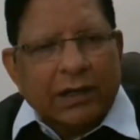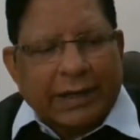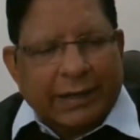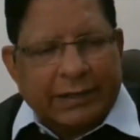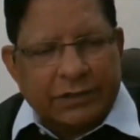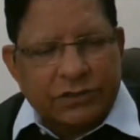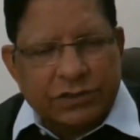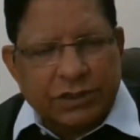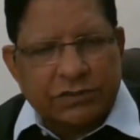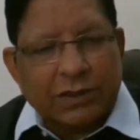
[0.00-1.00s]

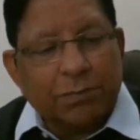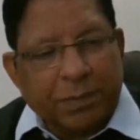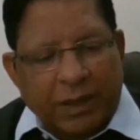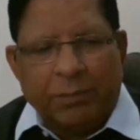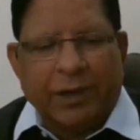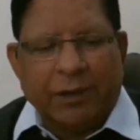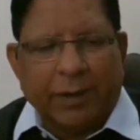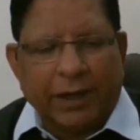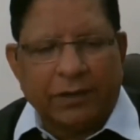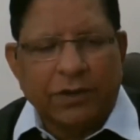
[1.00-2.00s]
characteristics of payment
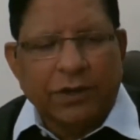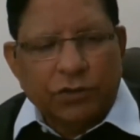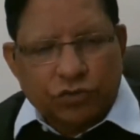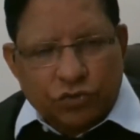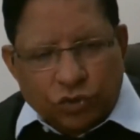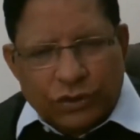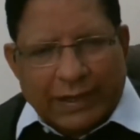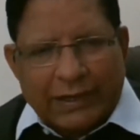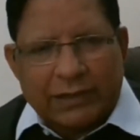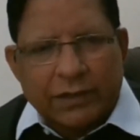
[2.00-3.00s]
bank, so
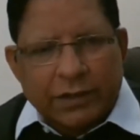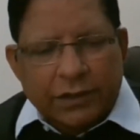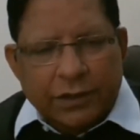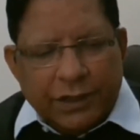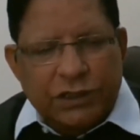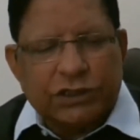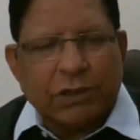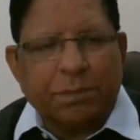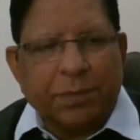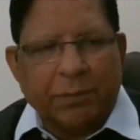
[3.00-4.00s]
that reach
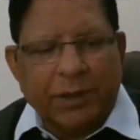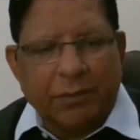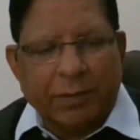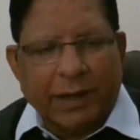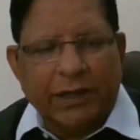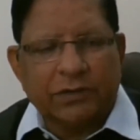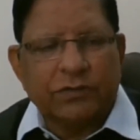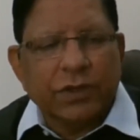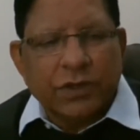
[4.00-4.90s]
of payment banks